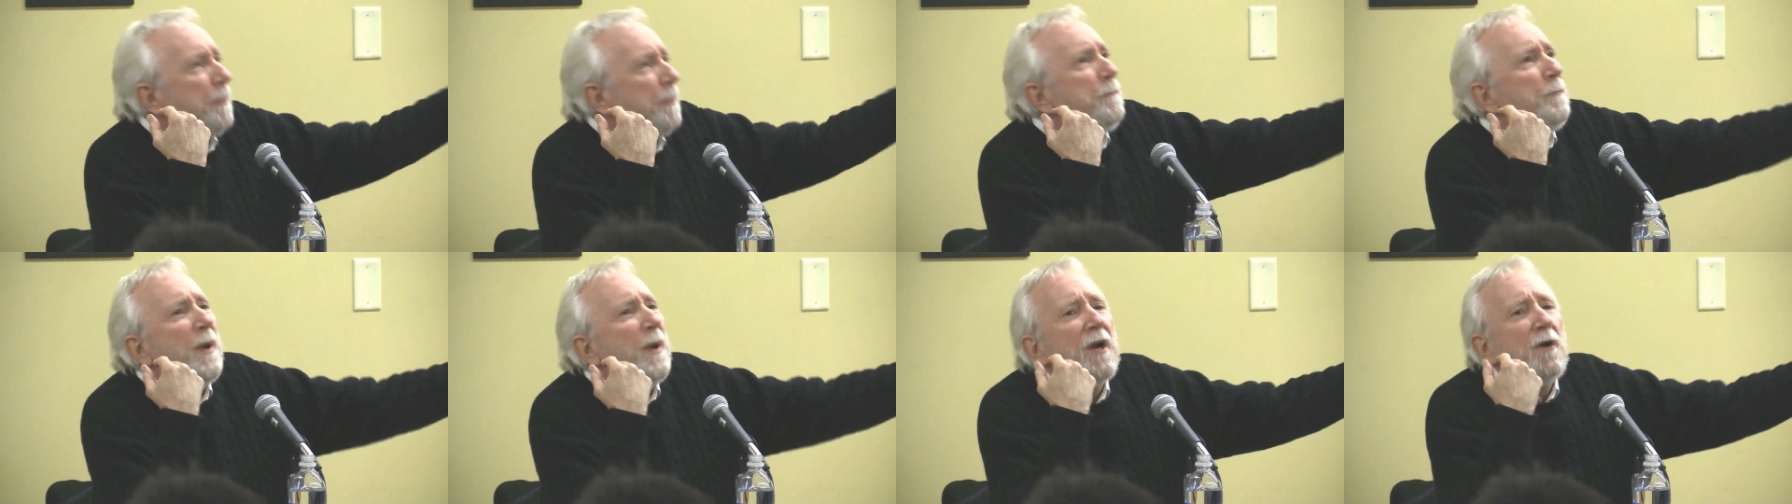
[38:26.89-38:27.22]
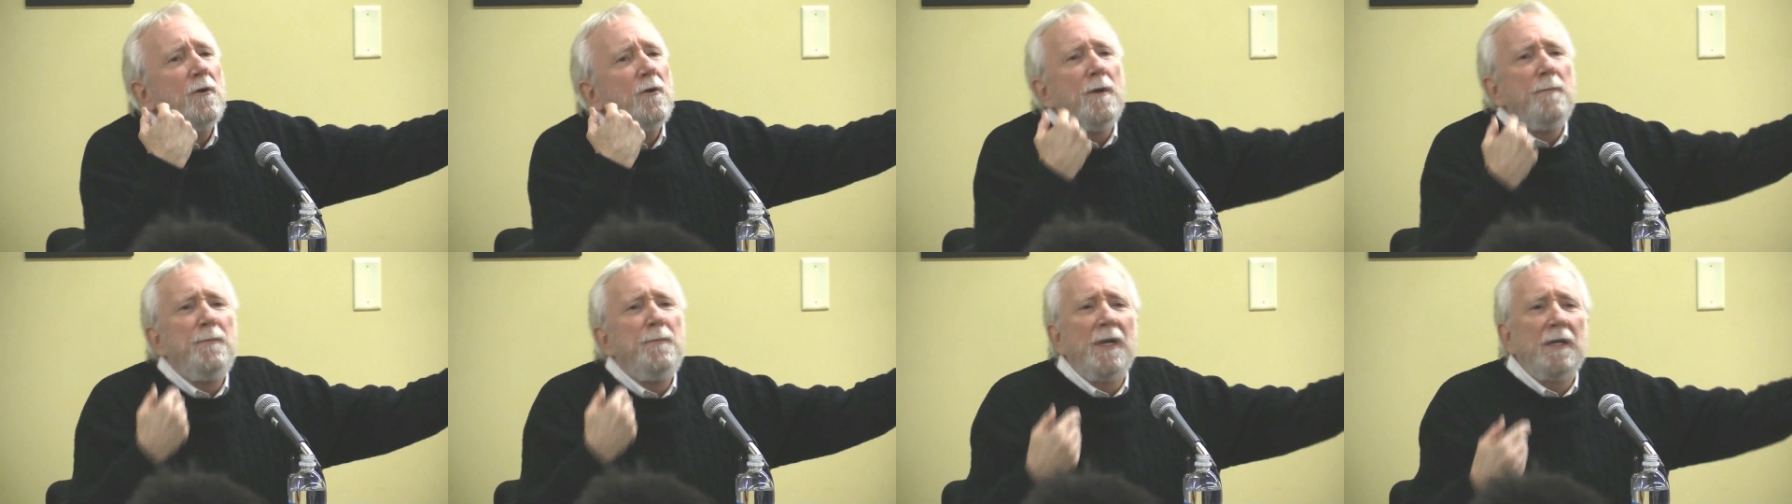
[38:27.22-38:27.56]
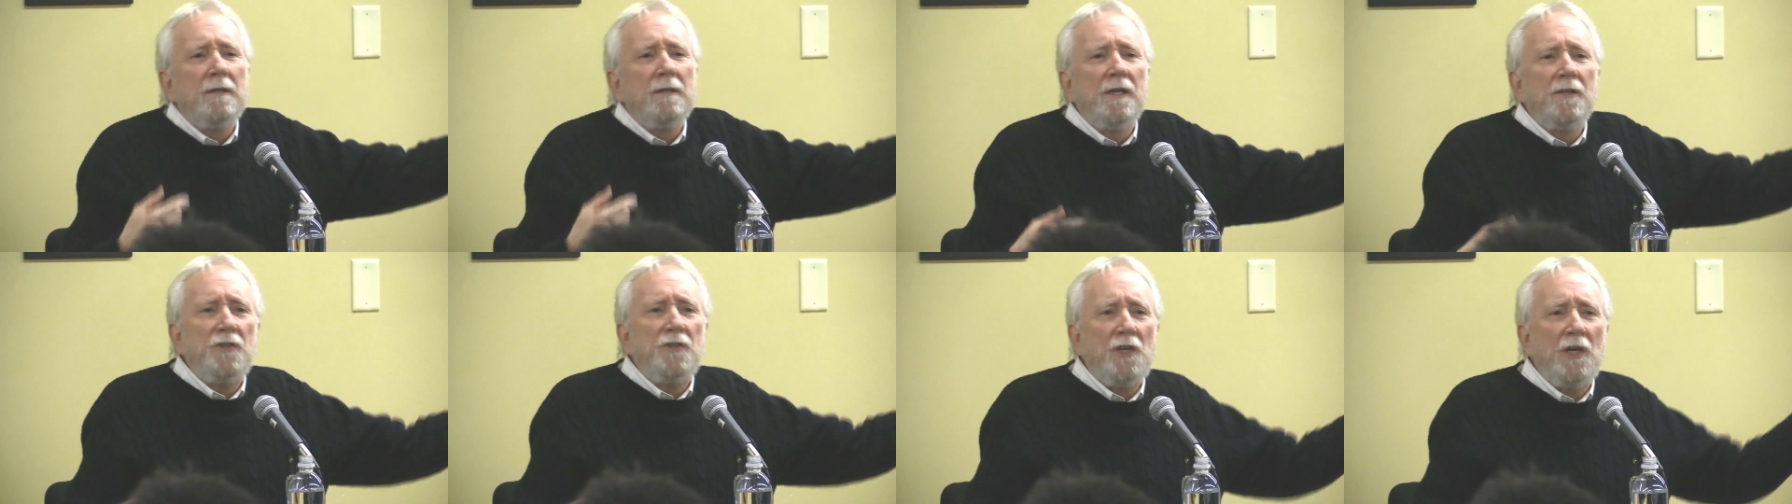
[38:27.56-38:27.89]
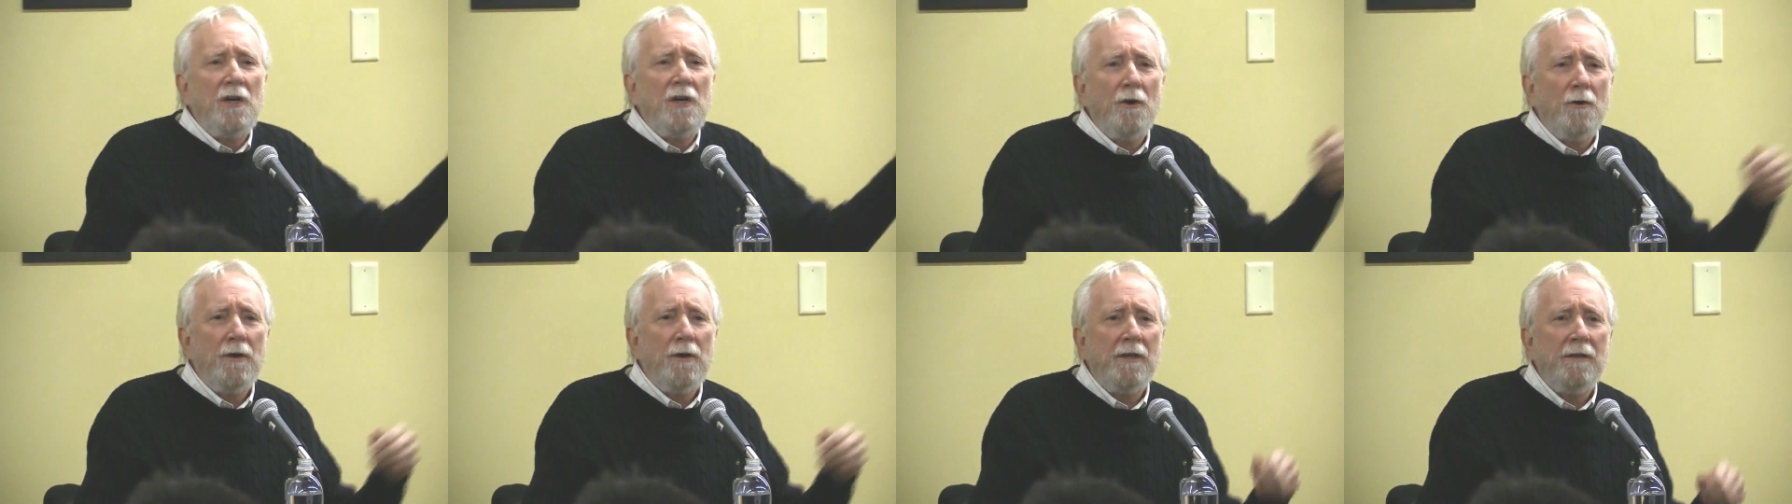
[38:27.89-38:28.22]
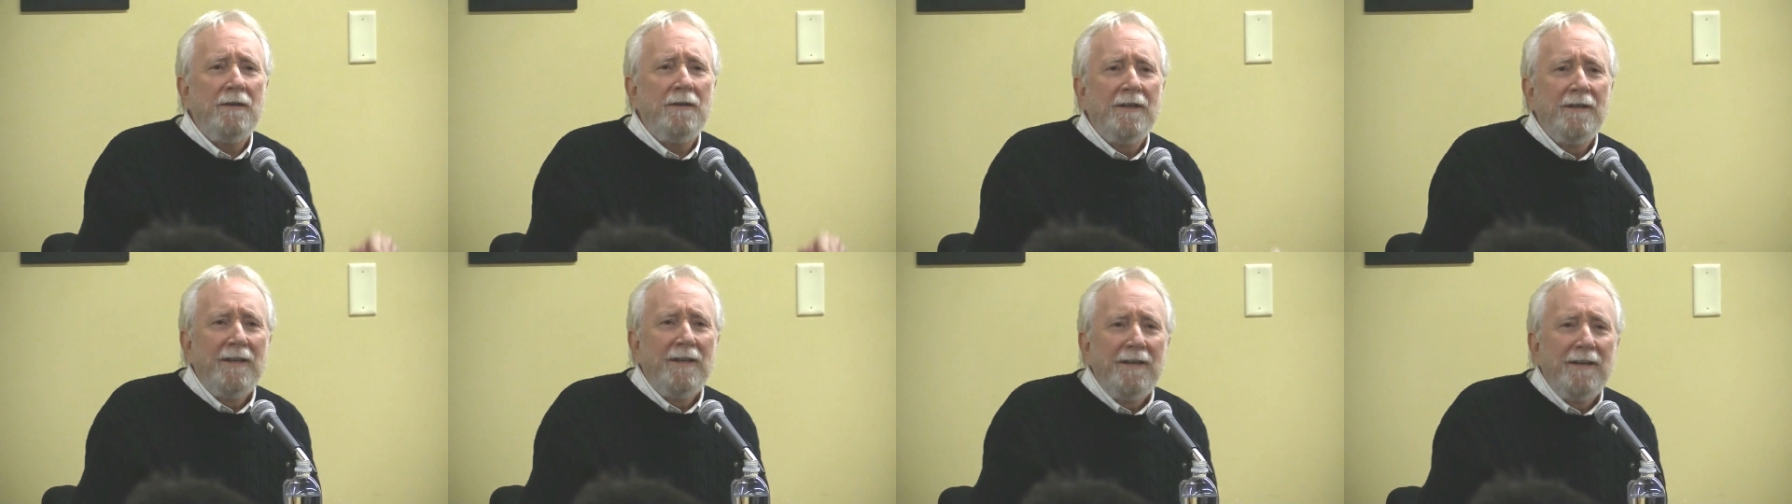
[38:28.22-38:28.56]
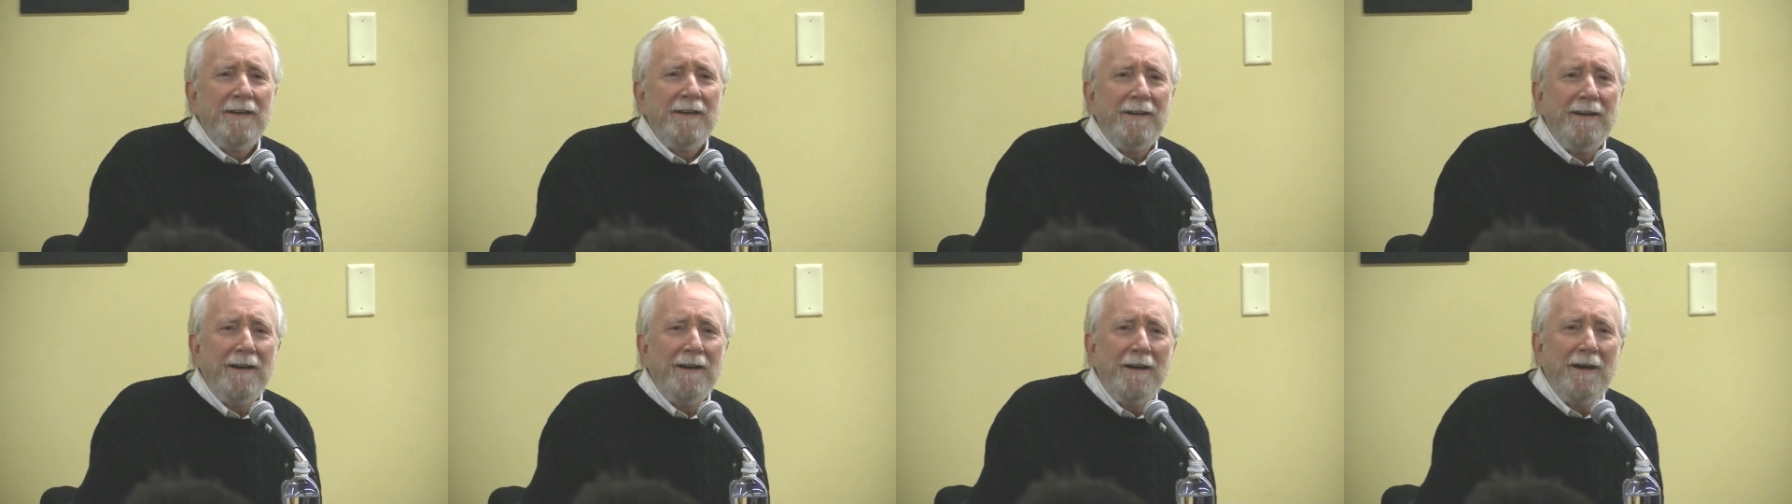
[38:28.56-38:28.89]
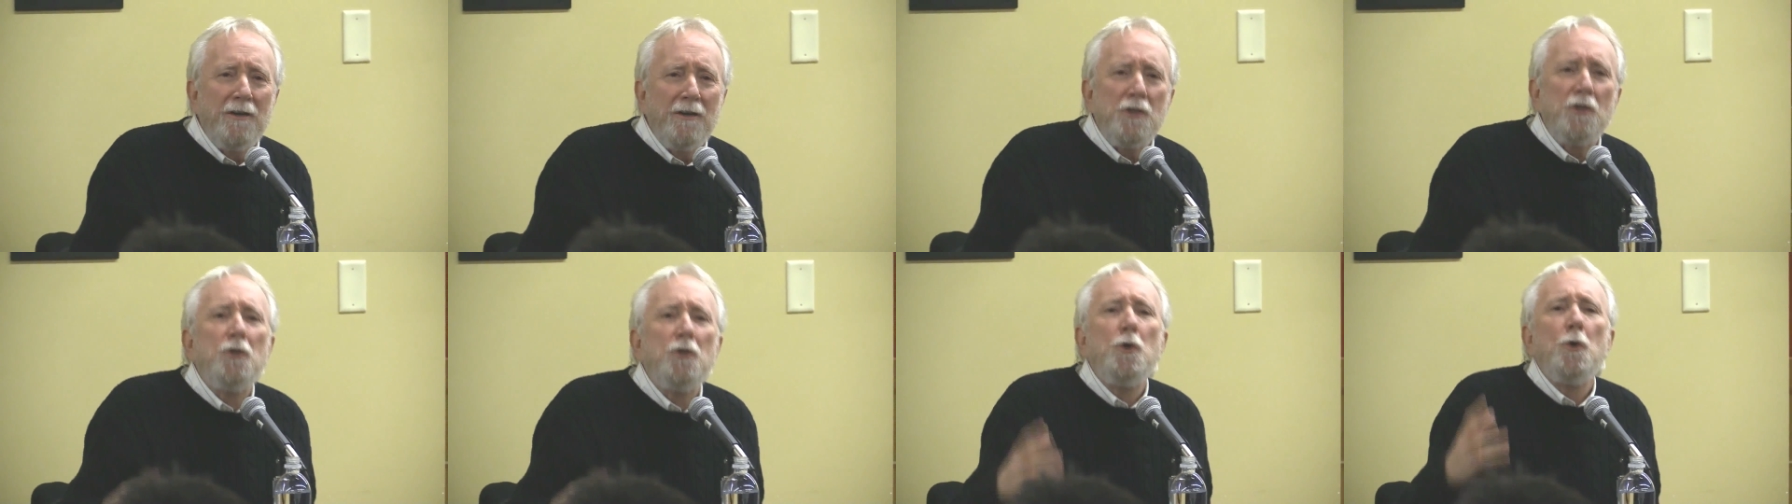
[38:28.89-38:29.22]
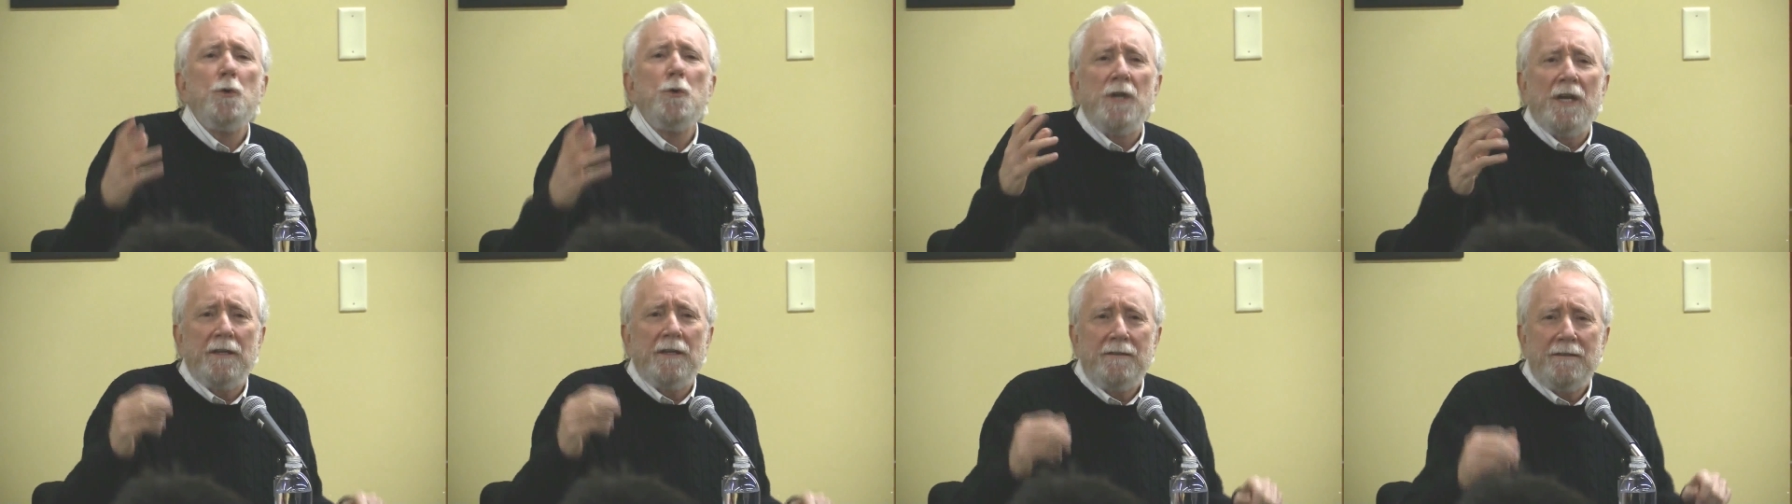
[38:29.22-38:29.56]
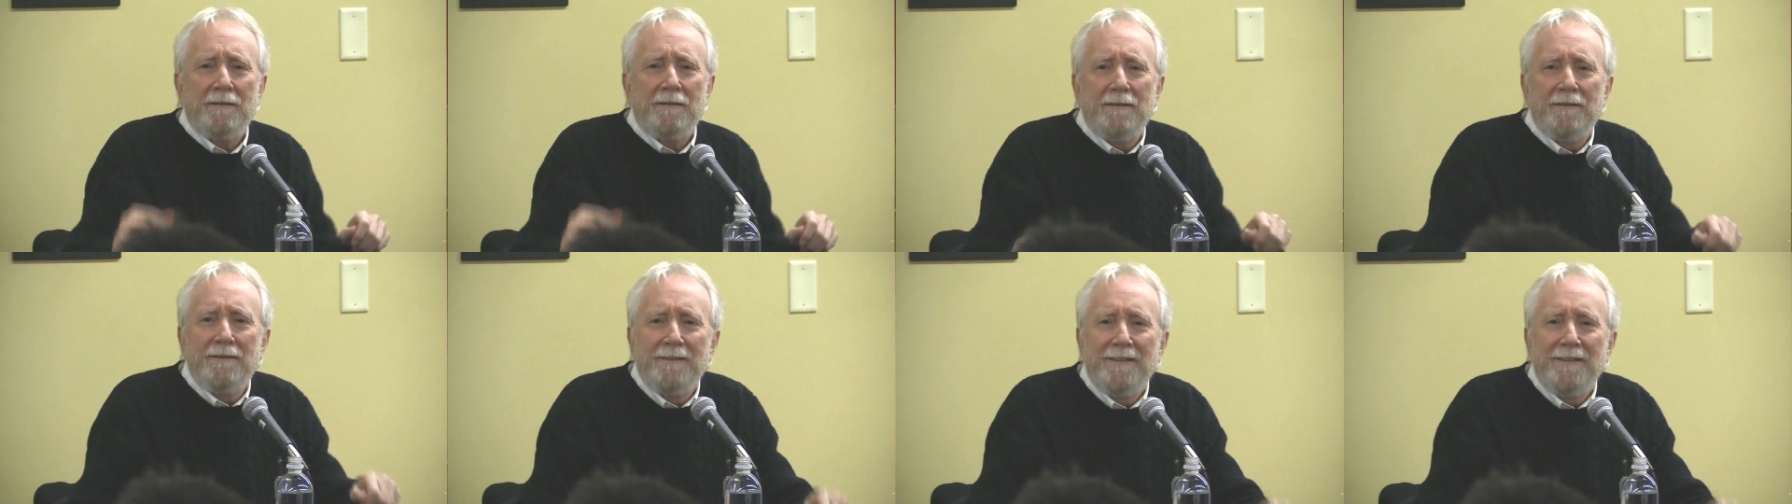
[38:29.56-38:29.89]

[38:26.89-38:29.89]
paramilitary uh, unit.